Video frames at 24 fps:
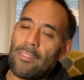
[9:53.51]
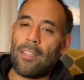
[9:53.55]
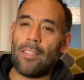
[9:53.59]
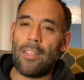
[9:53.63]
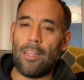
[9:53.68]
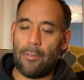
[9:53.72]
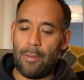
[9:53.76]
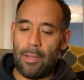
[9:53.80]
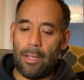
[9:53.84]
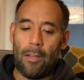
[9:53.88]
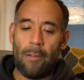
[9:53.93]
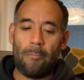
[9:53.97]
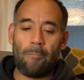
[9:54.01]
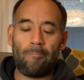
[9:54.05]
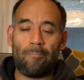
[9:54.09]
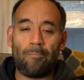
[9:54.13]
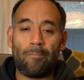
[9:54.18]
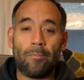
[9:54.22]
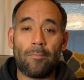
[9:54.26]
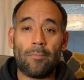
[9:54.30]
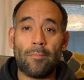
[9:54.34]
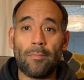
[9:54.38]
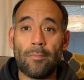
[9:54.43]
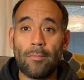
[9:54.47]
There we go.
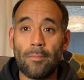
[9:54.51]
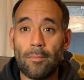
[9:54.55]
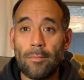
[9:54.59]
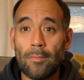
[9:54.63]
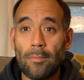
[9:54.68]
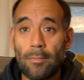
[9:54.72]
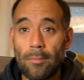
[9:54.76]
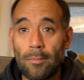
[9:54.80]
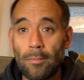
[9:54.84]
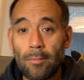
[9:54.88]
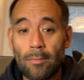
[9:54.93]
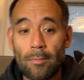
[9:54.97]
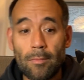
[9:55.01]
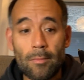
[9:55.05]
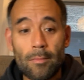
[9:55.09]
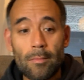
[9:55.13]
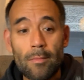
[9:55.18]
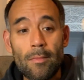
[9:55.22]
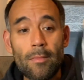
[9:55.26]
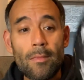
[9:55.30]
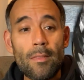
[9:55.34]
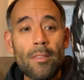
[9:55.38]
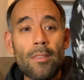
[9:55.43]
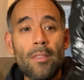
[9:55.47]

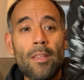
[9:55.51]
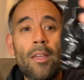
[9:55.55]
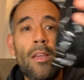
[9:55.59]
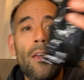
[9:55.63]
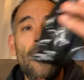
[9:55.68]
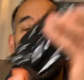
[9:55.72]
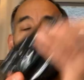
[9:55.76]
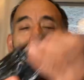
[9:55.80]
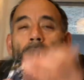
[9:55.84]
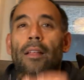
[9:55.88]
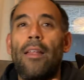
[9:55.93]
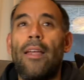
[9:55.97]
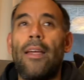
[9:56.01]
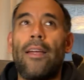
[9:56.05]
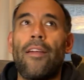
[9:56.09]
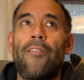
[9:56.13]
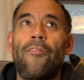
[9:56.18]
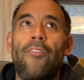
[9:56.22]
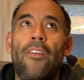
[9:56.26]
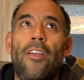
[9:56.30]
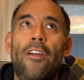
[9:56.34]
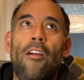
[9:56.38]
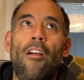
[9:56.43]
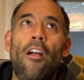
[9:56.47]
Like
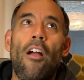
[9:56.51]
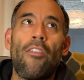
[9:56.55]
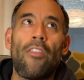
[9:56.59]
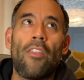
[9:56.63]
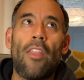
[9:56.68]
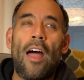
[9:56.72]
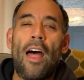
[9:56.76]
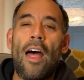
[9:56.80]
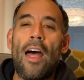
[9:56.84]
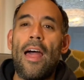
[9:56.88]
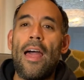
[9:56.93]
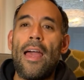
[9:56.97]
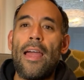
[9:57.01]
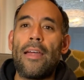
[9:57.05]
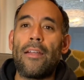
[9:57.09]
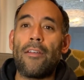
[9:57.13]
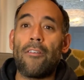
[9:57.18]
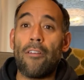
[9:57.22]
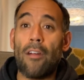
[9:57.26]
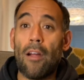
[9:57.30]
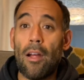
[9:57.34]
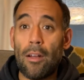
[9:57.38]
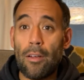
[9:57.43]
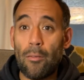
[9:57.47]
if they're online or
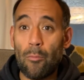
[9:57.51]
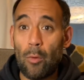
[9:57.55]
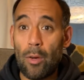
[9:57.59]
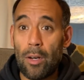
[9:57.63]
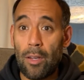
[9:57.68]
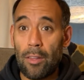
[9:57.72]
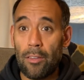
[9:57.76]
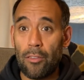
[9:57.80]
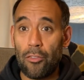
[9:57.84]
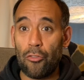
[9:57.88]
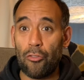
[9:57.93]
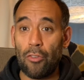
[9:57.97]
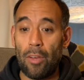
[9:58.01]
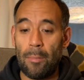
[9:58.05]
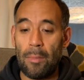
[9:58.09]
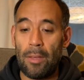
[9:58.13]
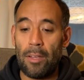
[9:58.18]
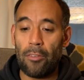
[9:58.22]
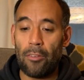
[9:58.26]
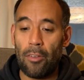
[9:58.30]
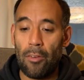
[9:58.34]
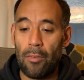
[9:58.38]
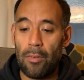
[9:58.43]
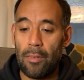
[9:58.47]
on one of the
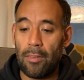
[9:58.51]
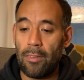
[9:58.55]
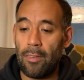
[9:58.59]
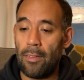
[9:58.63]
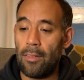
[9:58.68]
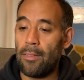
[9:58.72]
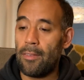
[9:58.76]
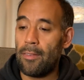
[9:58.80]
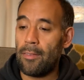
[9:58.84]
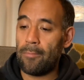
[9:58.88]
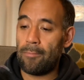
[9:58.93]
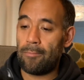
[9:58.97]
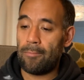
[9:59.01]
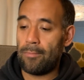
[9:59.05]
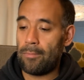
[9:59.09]
streaming services.